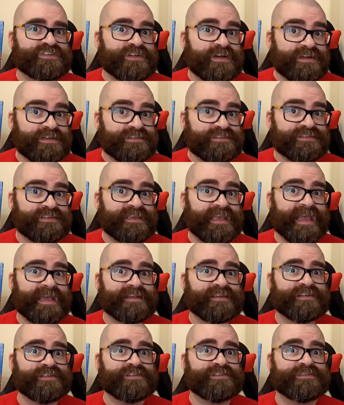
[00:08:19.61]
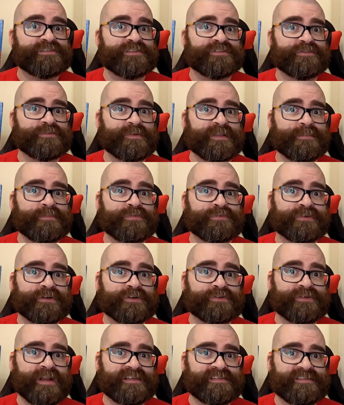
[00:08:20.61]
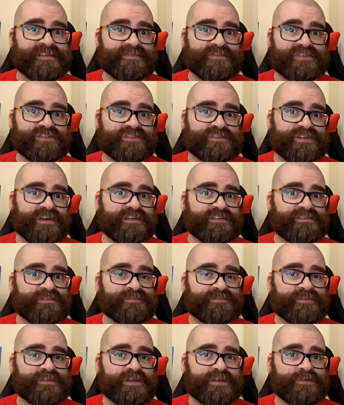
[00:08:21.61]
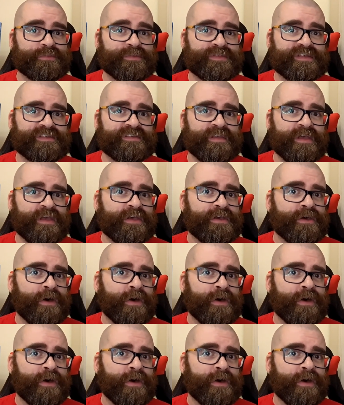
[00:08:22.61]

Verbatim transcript: does get considerably more aggressive and starts to flirt with these